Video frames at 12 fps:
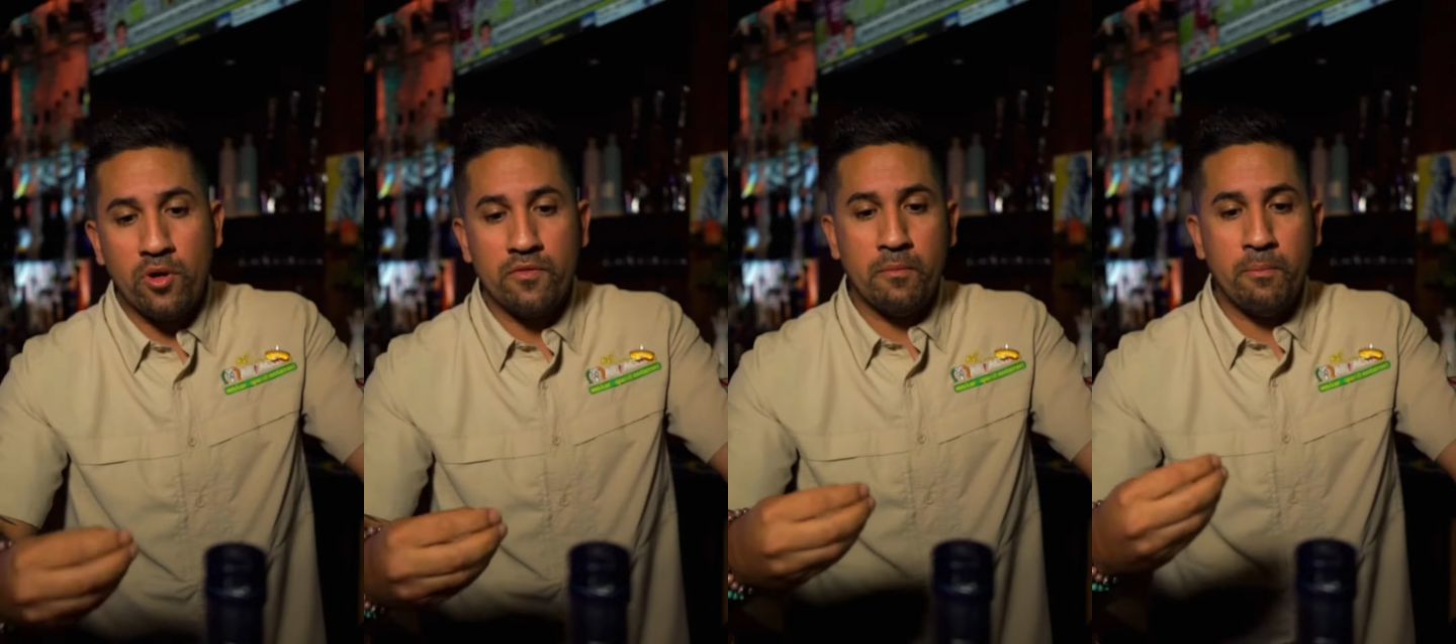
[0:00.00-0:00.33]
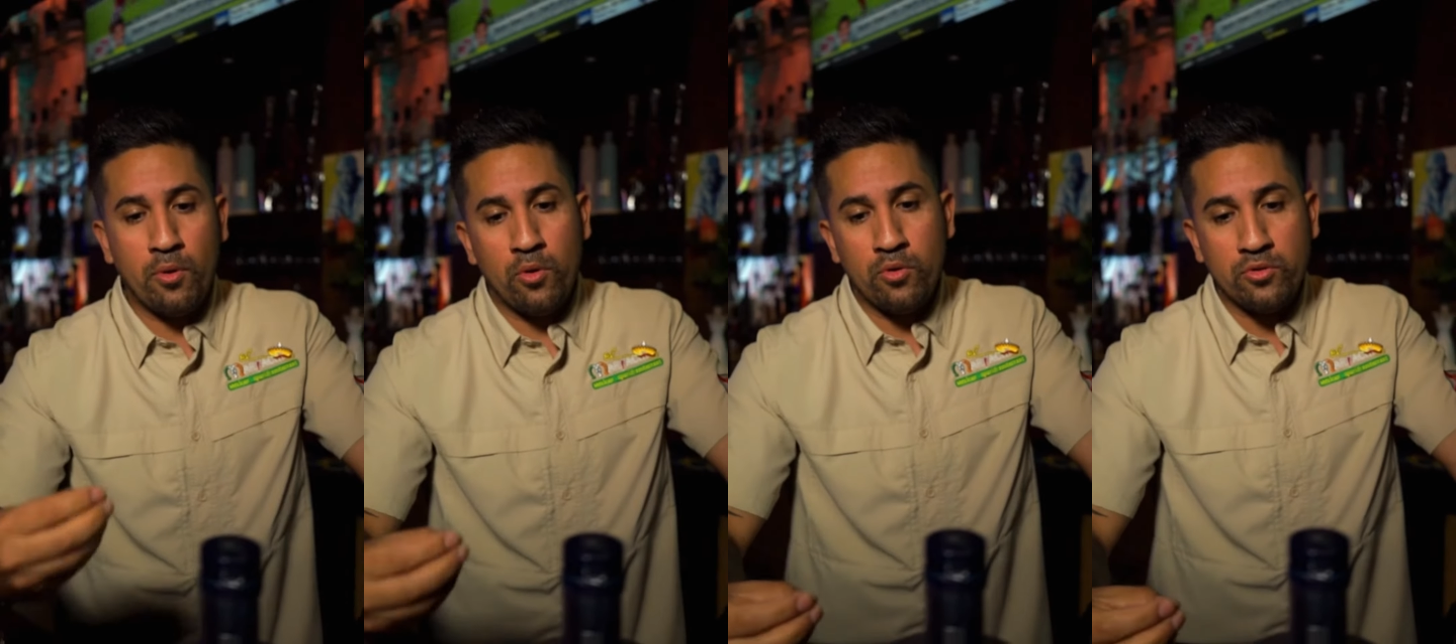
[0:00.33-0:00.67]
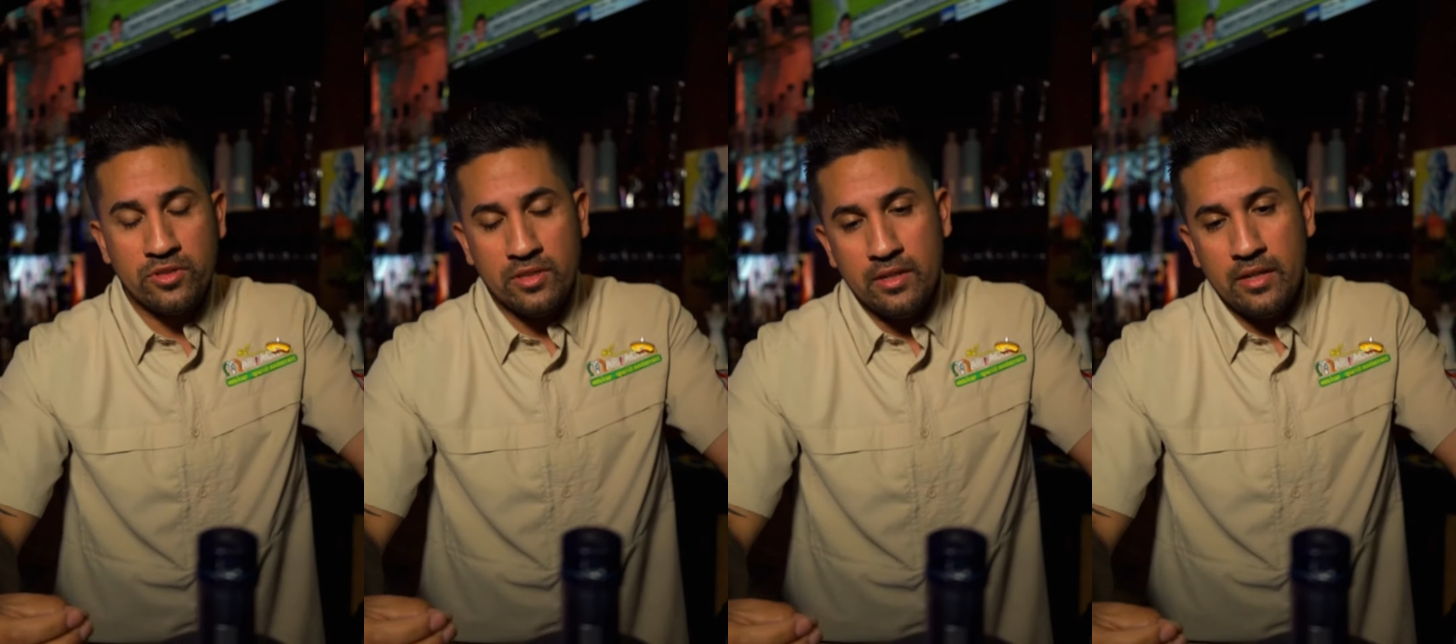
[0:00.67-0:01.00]
of a
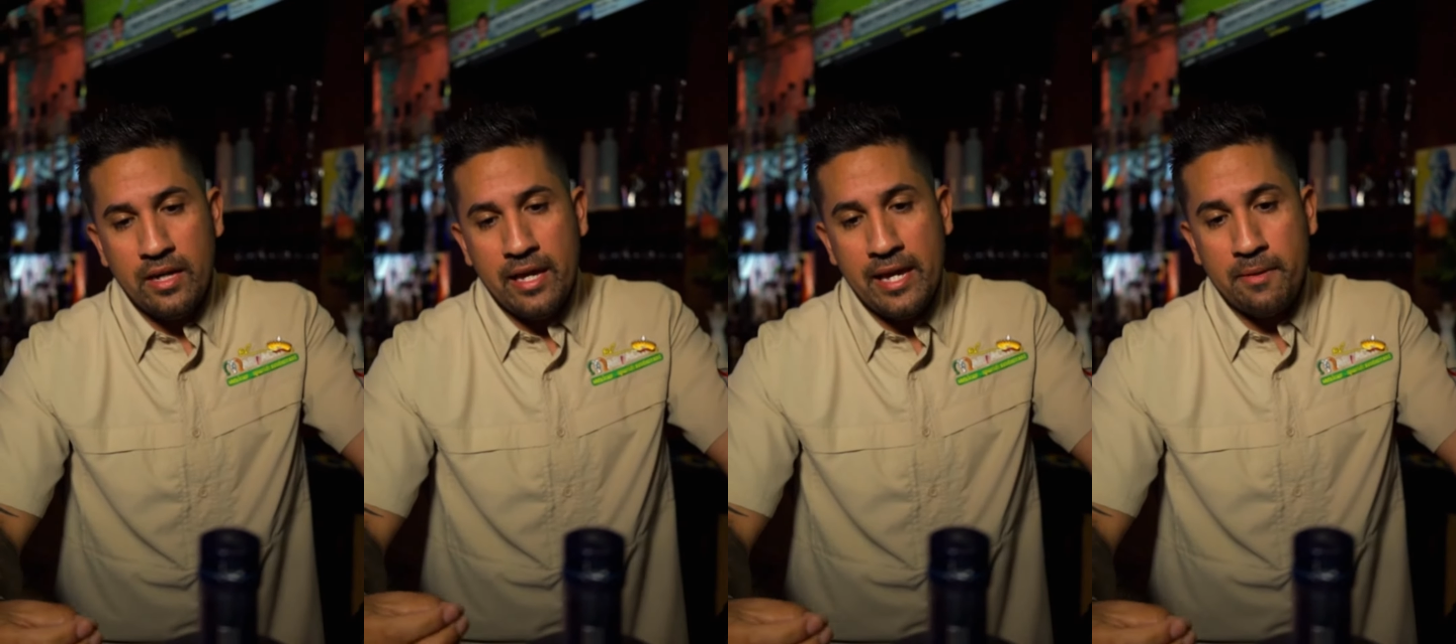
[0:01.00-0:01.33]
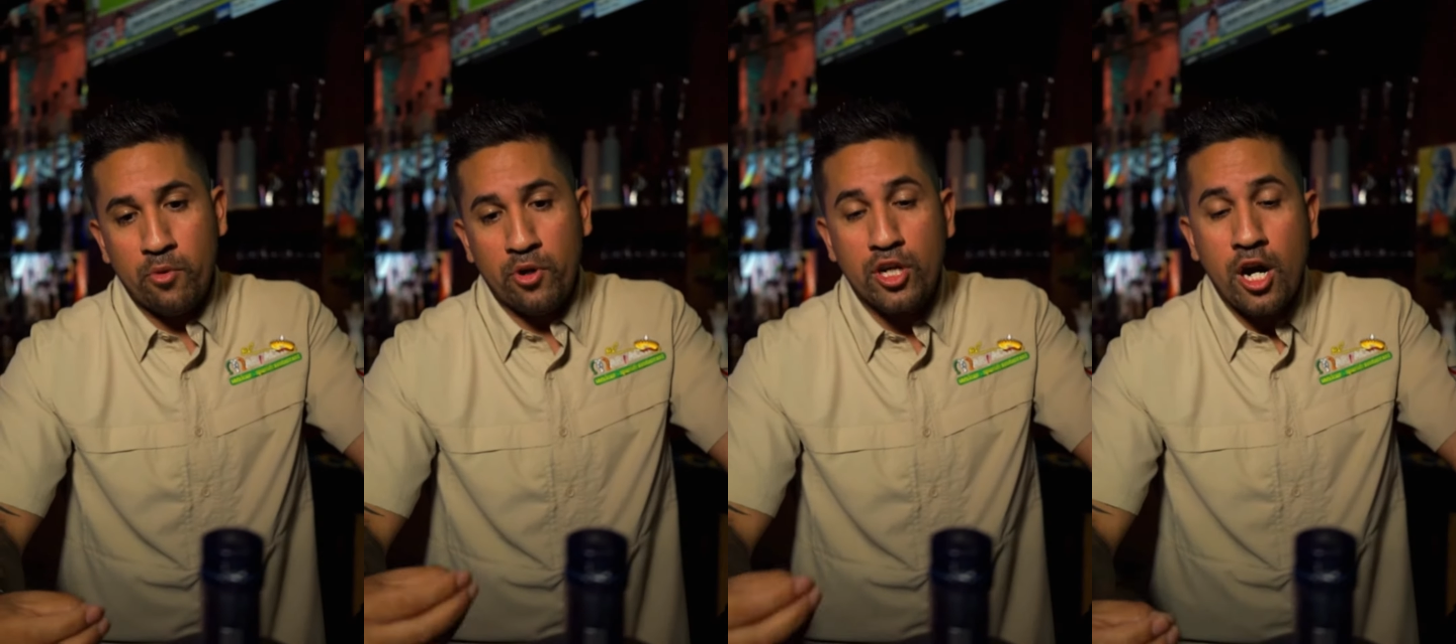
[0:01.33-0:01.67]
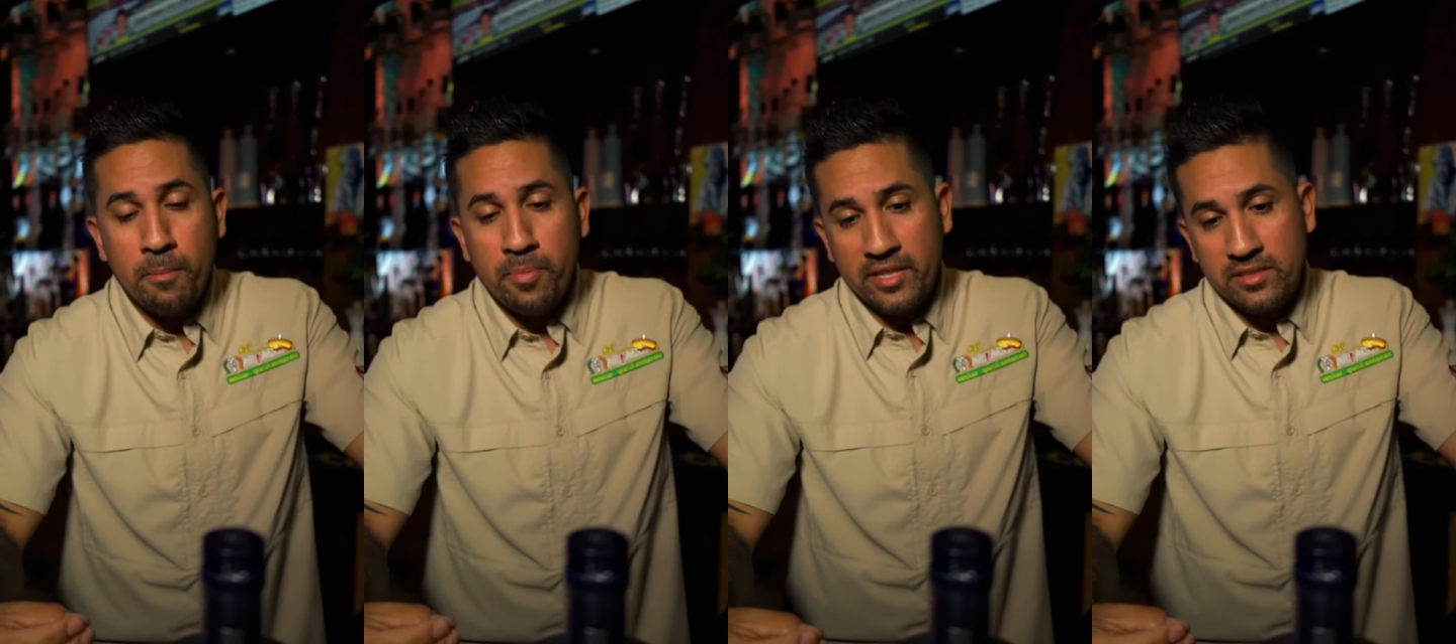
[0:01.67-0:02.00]
bold and more
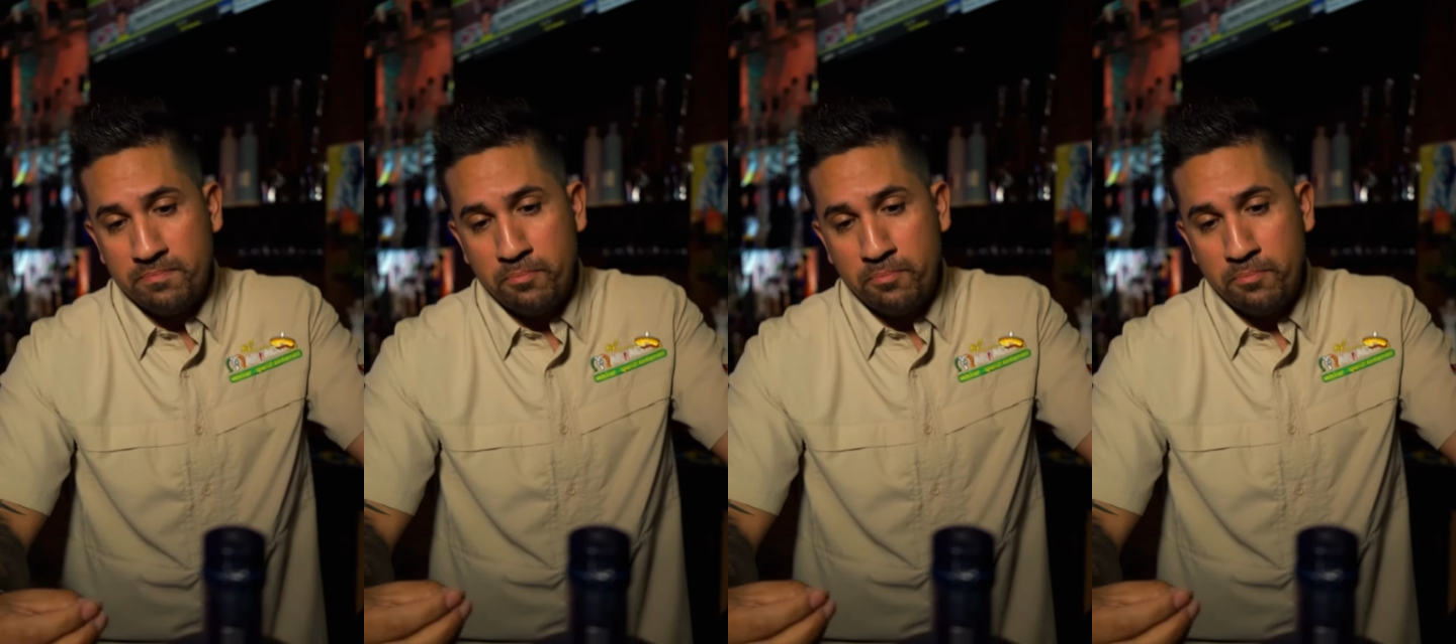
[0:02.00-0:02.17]
complex